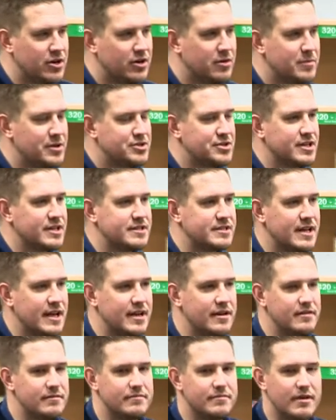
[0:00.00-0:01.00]
year at Michigan
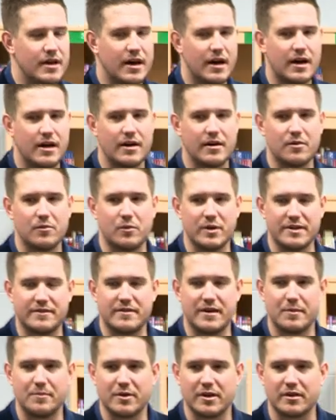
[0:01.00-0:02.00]
State, uh, we
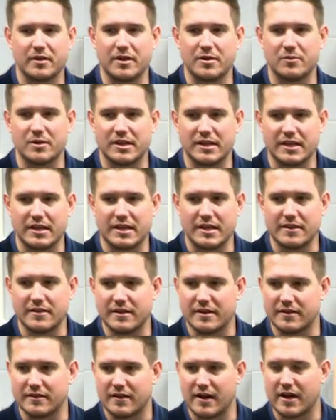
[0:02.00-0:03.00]
typically would lead
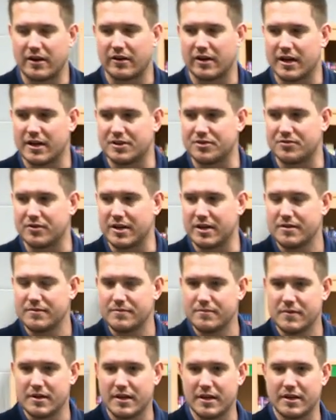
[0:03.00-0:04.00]
the entire country
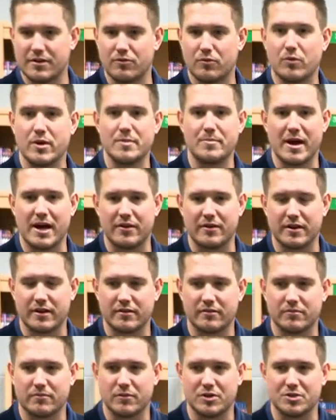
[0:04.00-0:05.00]
in rebounding,
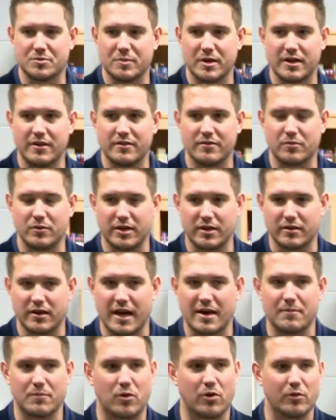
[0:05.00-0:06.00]
which means we
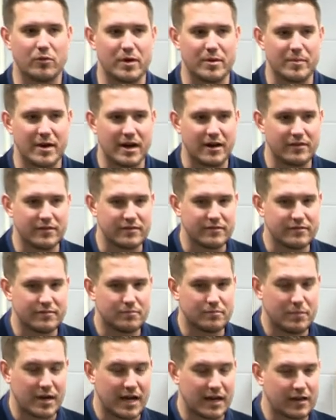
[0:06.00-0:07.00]
got more rebounds
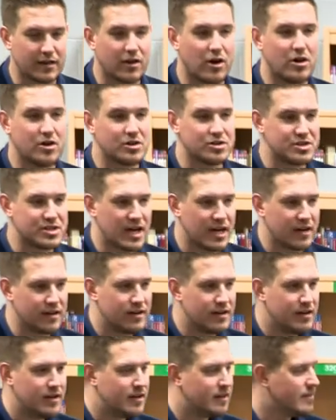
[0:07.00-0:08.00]
by a long shot
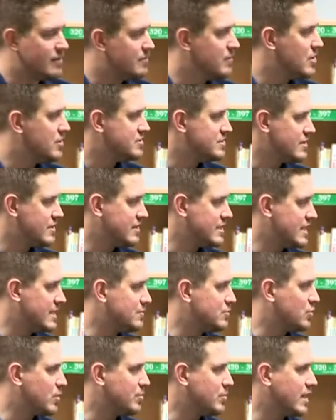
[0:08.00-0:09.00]
than most of the
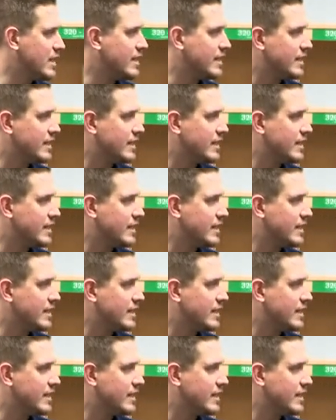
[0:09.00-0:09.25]
teams we played